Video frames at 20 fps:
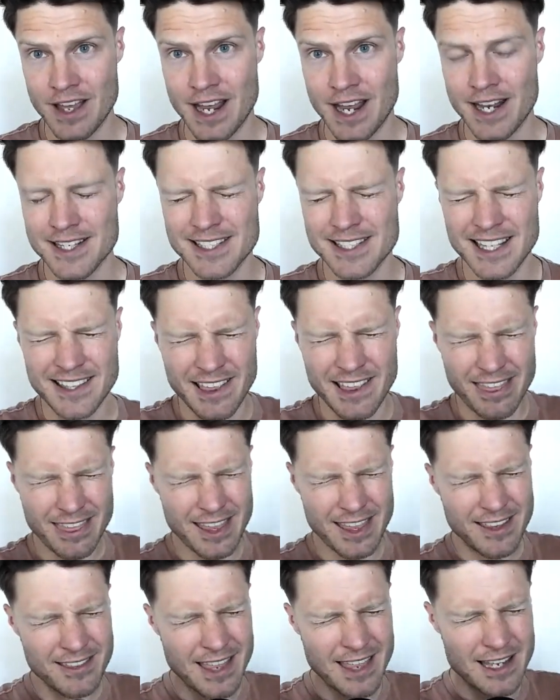It's like the
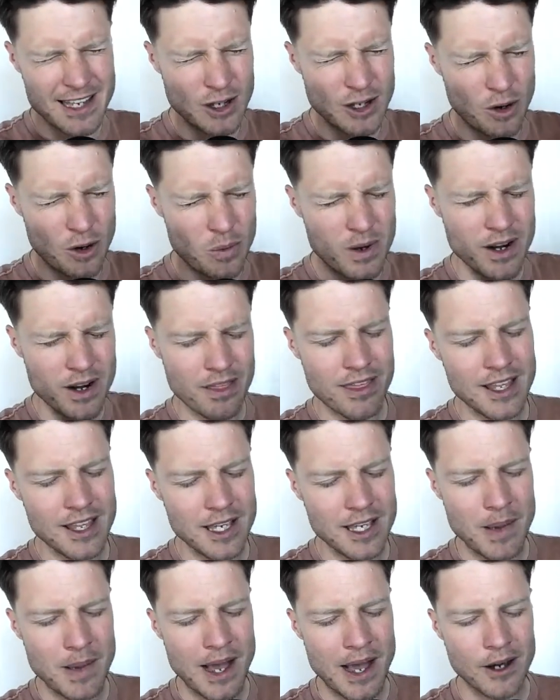thing they don't want to think
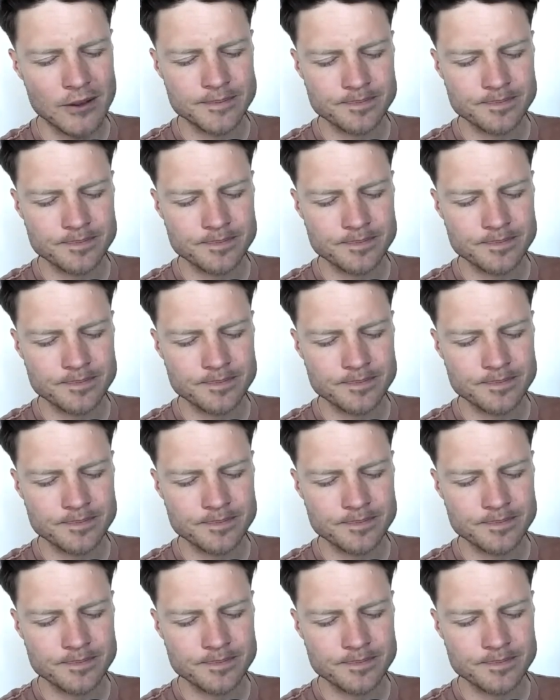about